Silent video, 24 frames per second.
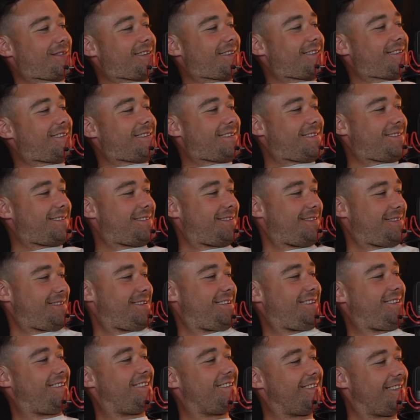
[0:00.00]
health nutrition
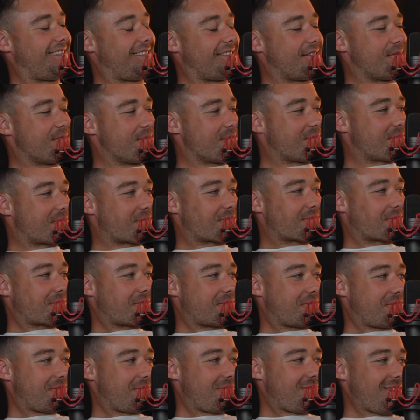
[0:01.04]
communication officer,
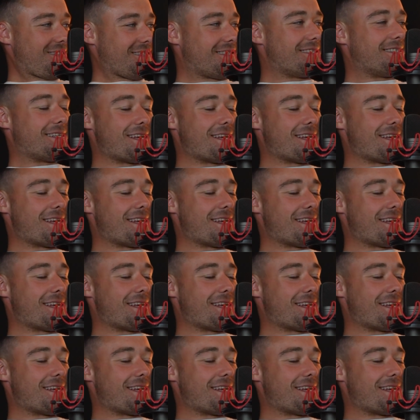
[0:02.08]
is screaming here.